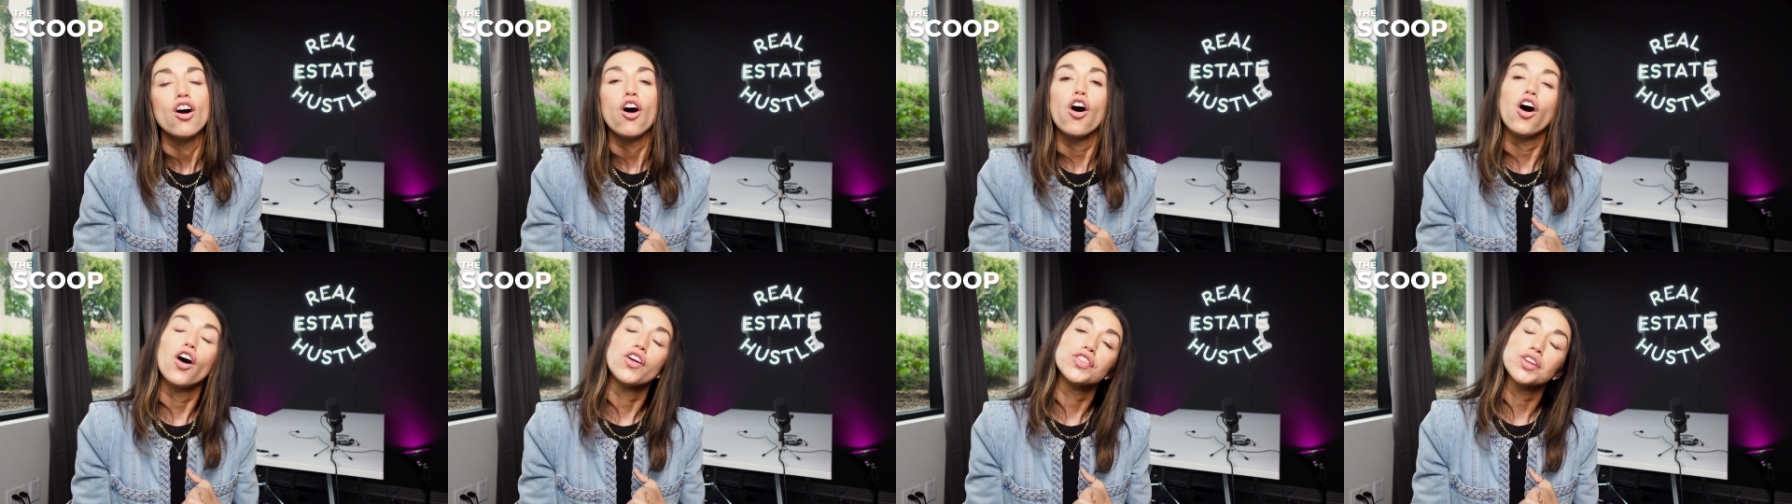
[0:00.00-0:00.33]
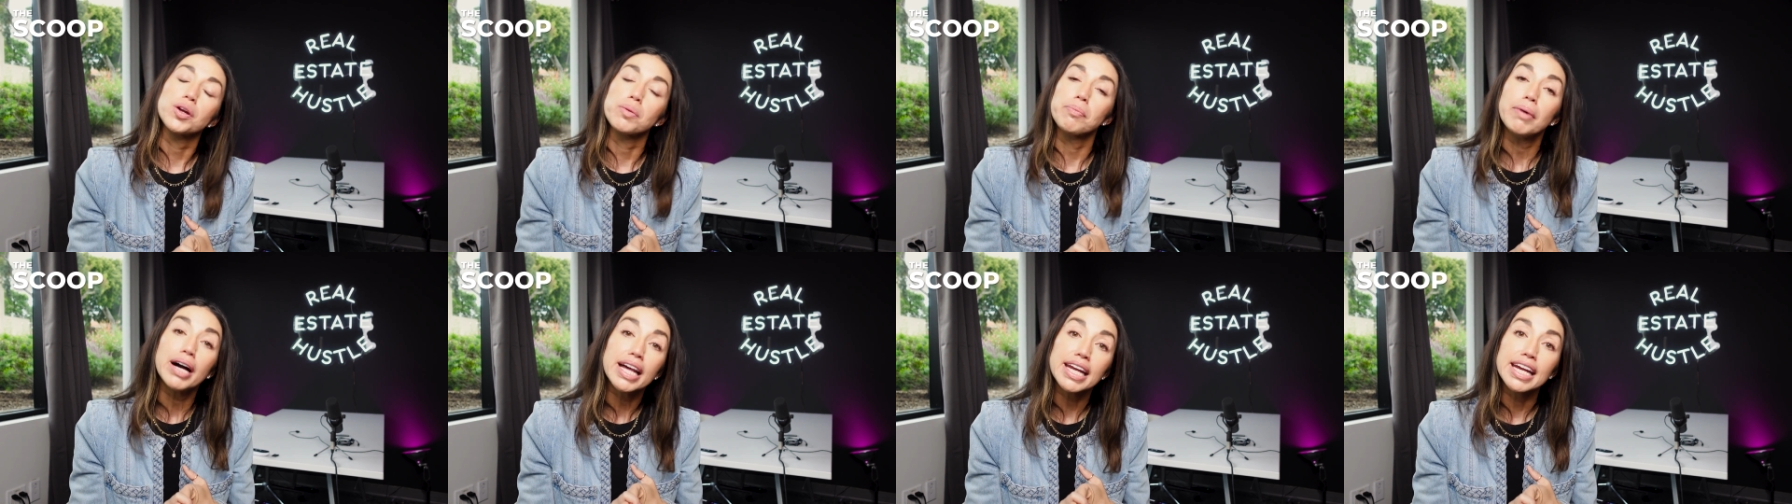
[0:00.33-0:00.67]
on
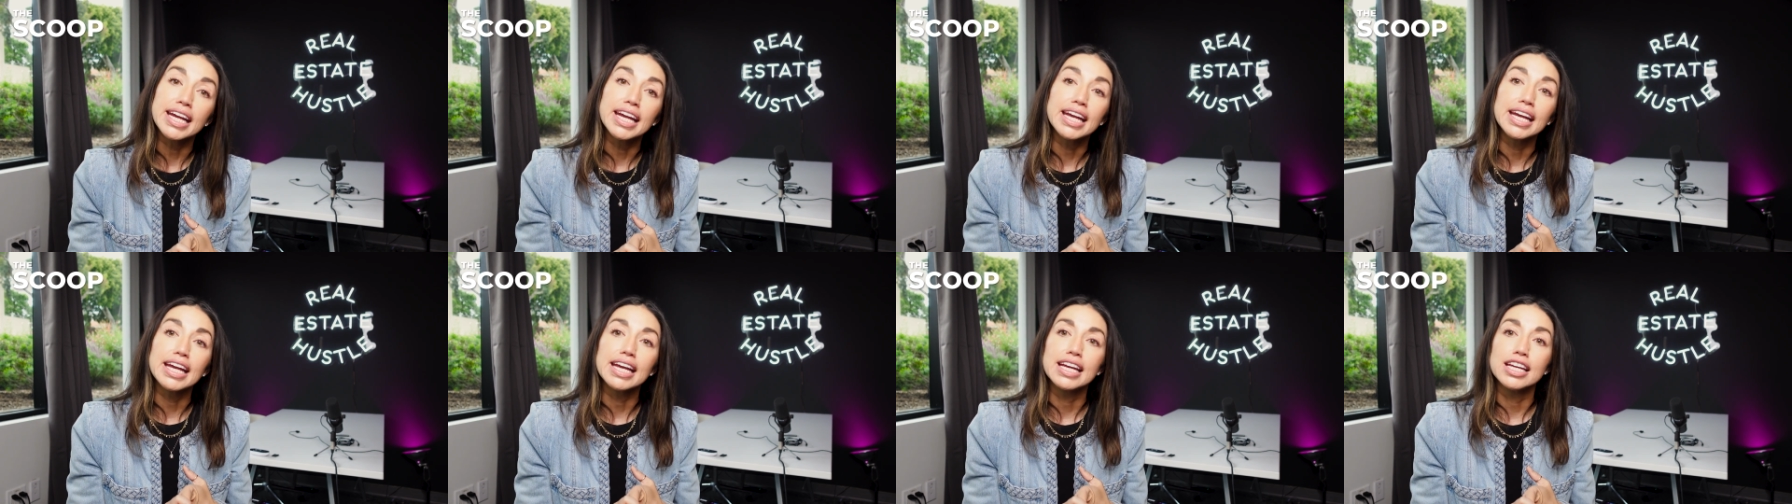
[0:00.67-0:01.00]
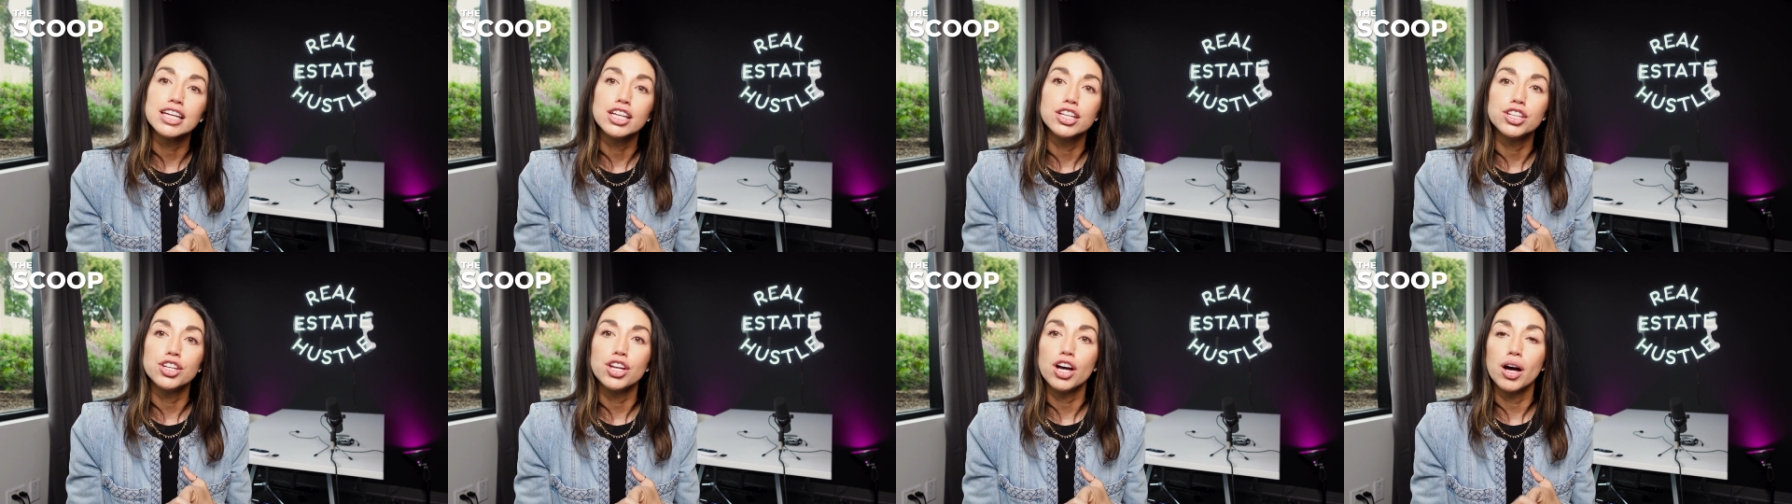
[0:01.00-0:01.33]
their money
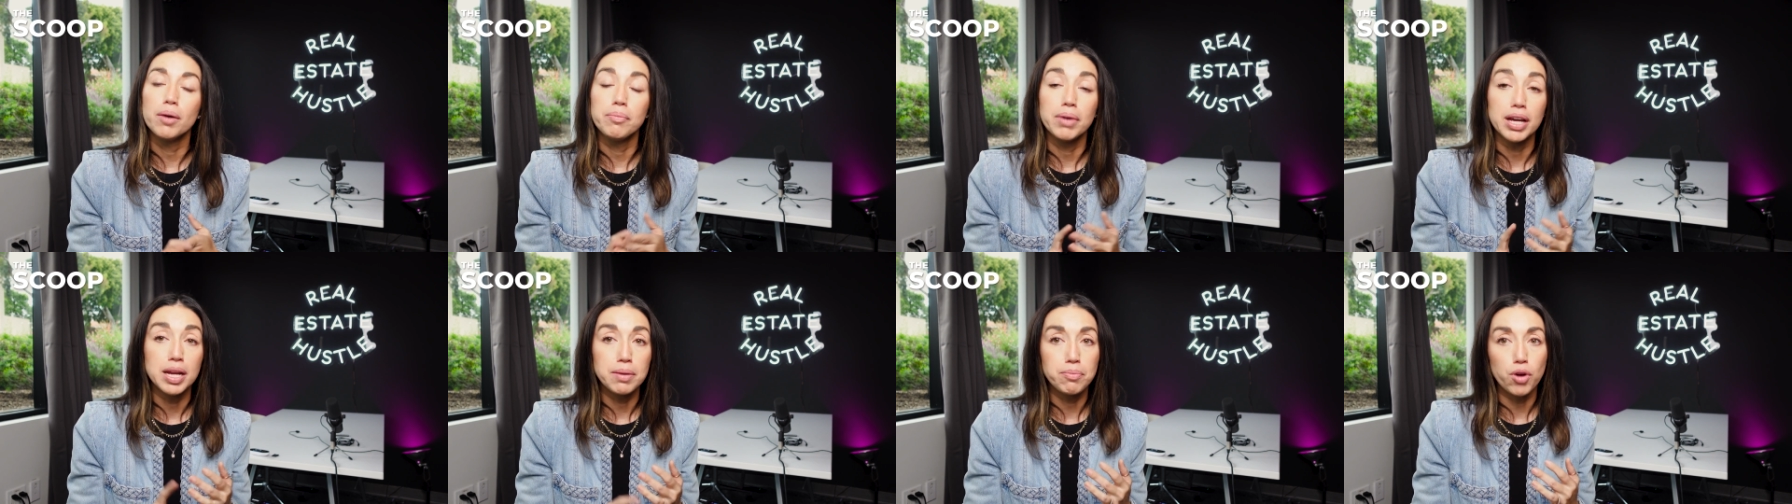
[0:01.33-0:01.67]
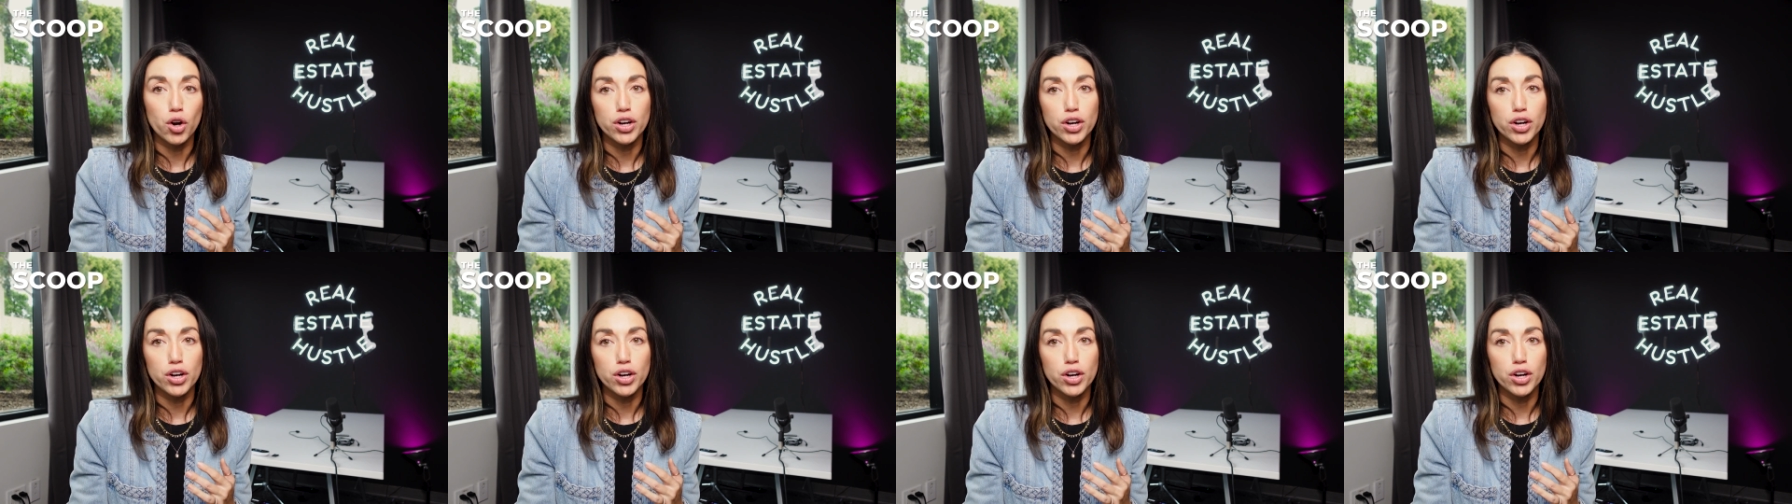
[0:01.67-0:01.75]
in a money